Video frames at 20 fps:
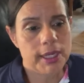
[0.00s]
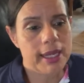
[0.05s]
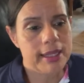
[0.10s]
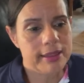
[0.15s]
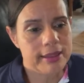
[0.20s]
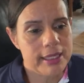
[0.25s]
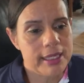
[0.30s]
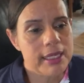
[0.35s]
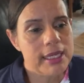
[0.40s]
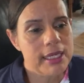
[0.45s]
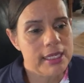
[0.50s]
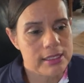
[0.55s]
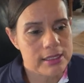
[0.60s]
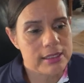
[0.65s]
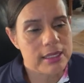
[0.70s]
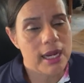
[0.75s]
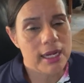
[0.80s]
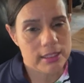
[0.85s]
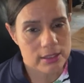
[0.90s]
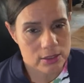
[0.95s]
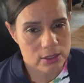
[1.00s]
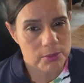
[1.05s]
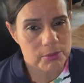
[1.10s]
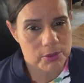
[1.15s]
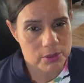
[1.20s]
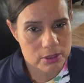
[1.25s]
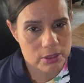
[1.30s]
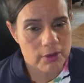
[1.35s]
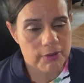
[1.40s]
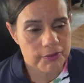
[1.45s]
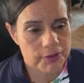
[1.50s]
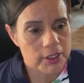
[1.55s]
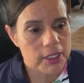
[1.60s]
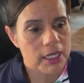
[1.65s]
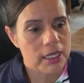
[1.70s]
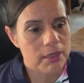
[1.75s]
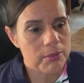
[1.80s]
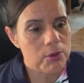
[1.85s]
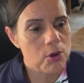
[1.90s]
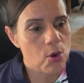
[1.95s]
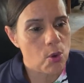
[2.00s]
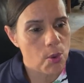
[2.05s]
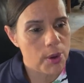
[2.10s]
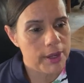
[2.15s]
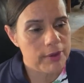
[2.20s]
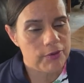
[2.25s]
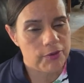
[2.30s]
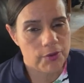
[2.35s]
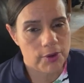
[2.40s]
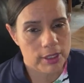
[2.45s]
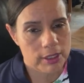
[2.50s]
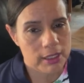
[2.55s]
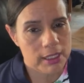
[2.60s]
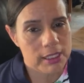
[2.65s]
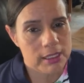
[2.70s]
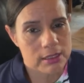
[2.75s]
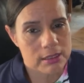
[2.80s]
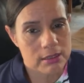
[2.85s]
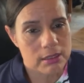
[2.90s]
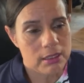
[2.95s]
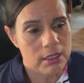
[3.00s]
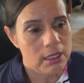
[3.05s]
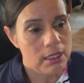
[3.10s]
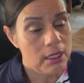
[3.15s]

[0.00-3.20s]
I think he's got some stuff to get him going for at least,